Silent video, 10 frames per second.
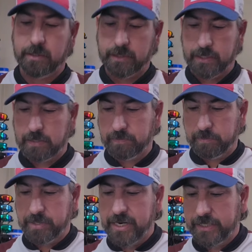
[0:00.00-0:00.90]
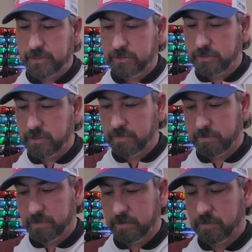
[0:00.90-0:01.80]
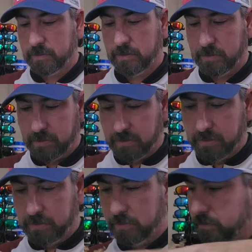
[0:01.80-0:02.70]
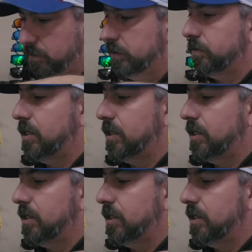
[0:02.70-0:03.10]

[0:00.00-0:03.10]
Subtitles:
have it packaged up real